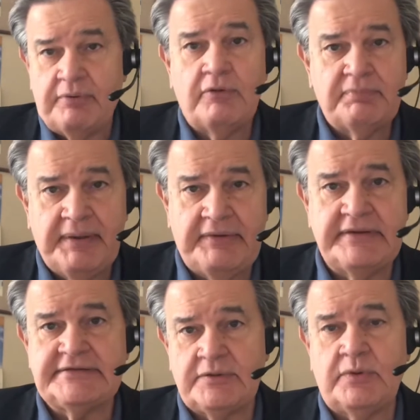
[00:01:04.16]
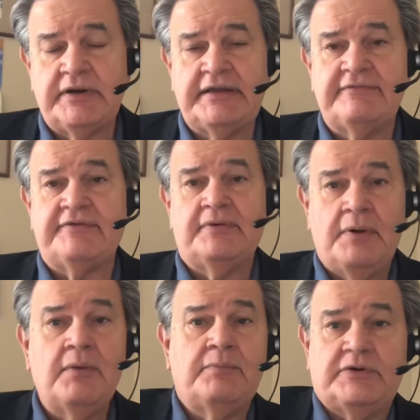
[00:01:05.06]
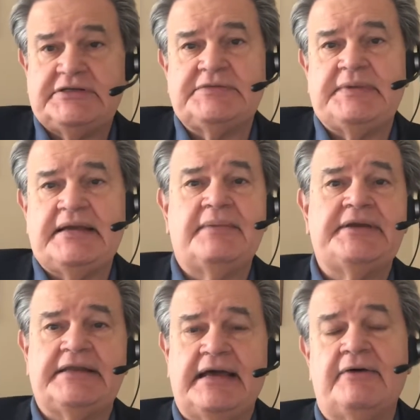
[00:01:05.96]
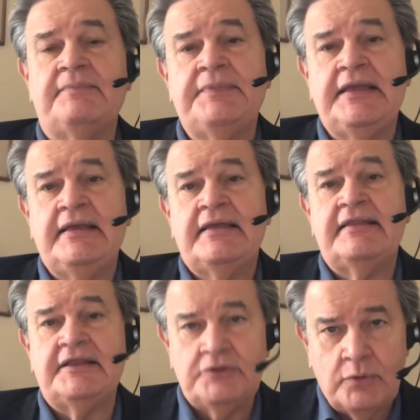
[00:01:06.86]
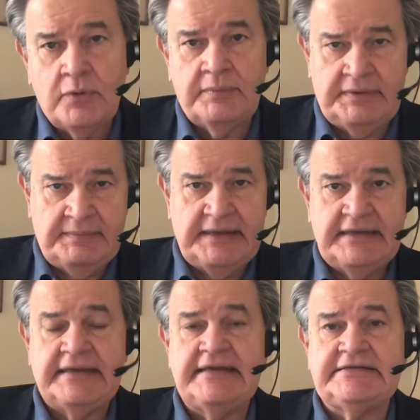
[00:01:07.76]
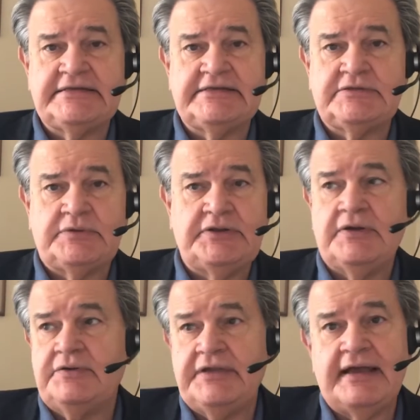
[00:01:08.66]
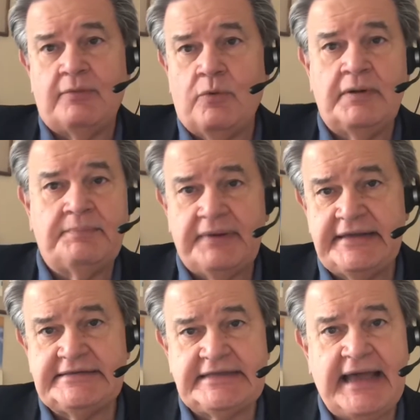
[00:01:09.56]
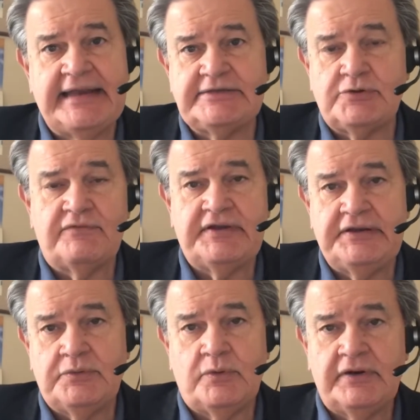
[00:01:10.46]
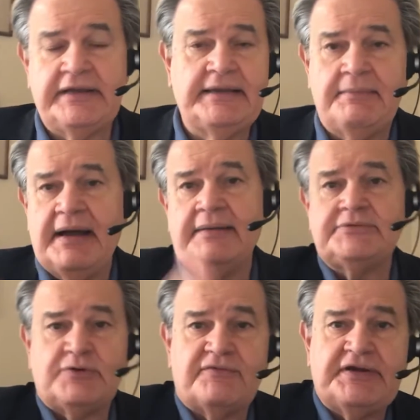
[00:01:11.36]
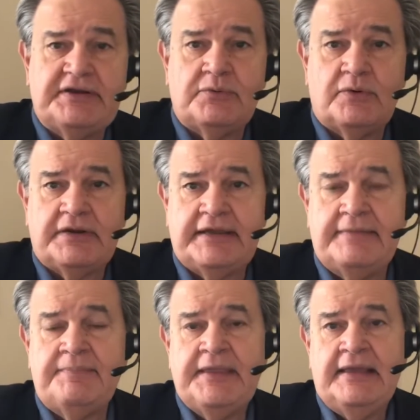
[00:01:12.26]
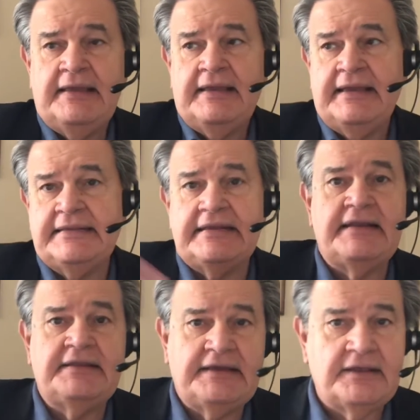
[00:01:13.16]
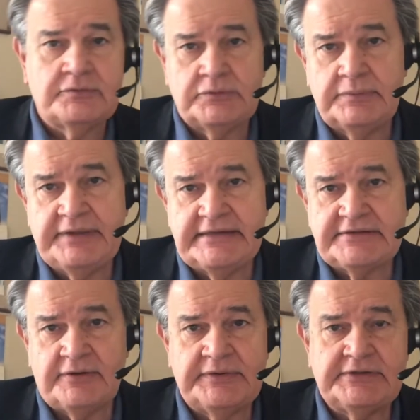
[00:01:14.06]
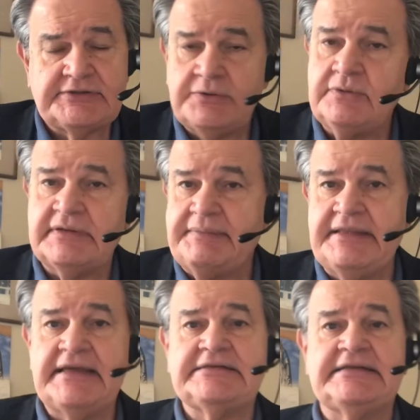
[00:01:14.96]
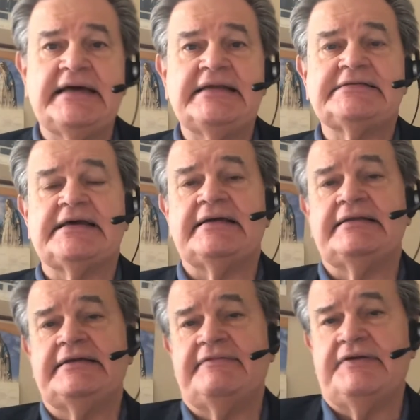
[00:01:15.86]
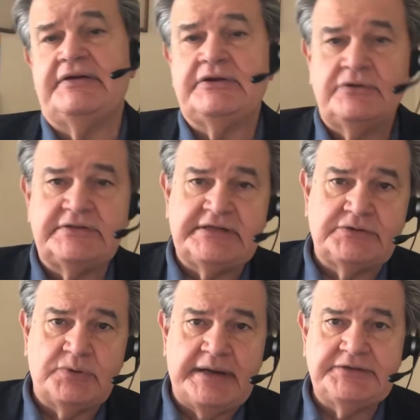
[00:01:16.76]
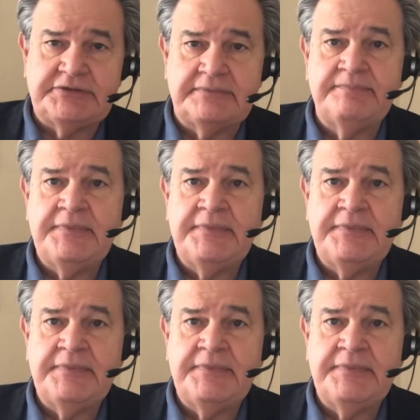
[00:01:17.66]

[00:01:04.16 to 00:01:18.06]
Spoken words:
both parents are working from home, which is becoming now the norm in many cases, where, you know, you got one place, dad is over here working, mom's over here working, and then in the other room, kids are going to school. I mean, that's not exactly a very good situation